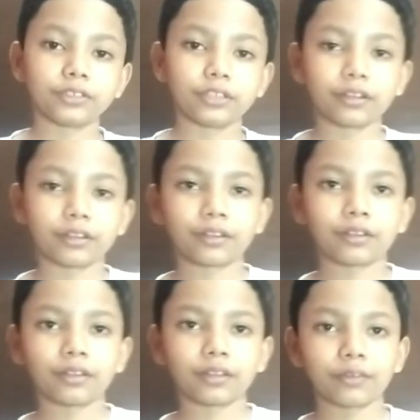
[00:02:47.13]
which is
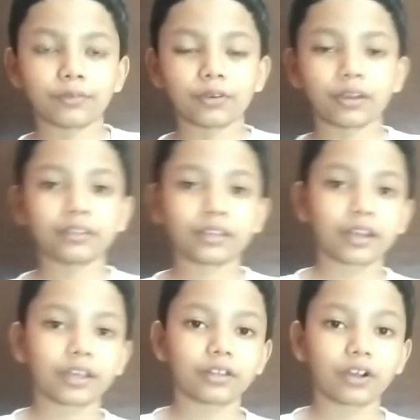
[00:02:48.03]
if you can
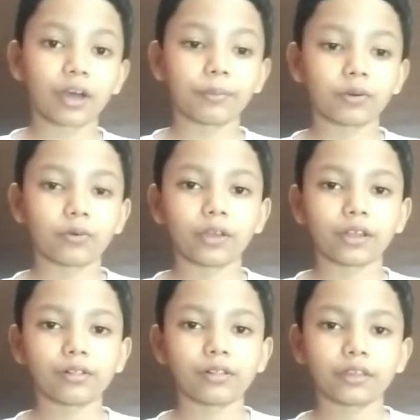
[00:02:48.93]
connect the copper
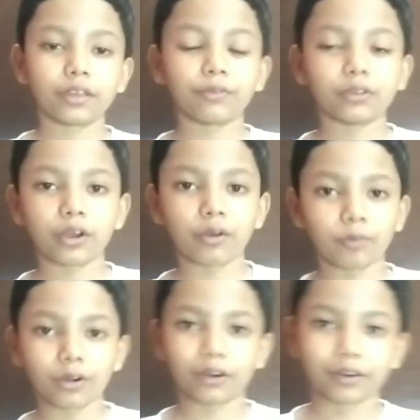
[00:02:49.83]
coil, it will
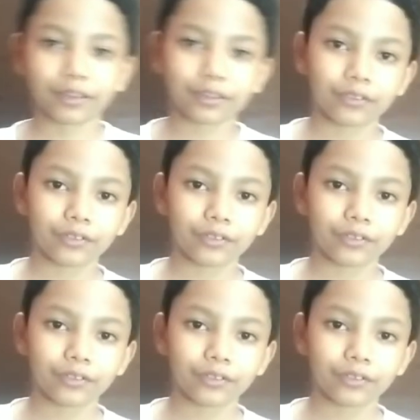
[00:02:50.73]
not work.